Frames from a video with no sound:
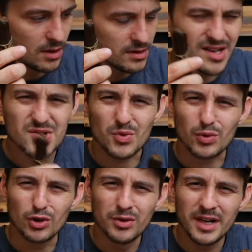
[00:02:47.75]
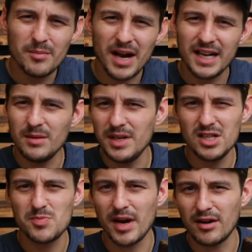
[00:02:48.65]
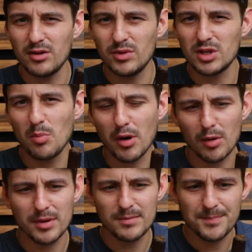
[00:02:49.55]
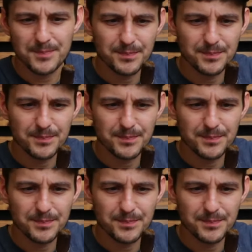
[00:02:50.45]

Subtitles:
Doesn't ruin it by any means pairing it with the bourbon,